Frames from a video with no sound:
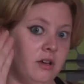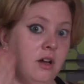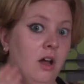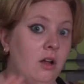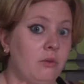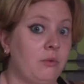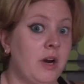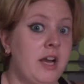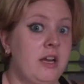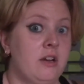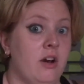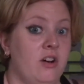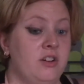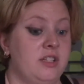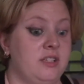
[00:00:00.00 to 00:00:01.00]
all right,
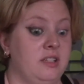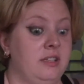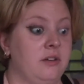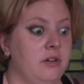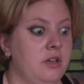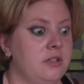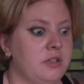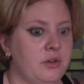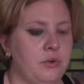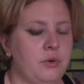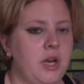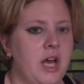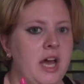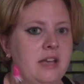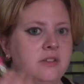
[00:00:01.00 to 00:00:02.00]
honestly, on its
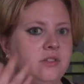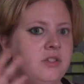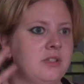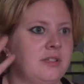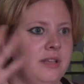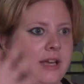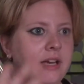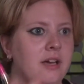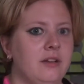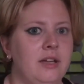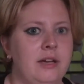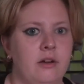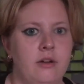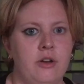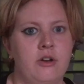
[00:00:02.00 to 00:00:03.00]
own, as just like
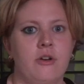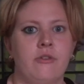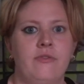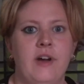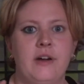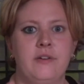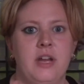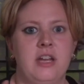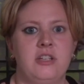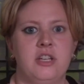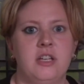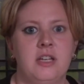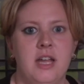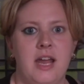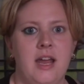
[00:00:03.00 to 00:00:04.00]
on a no
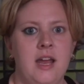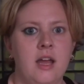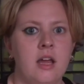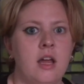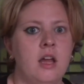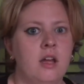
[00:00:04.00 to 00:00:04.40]
foundation day,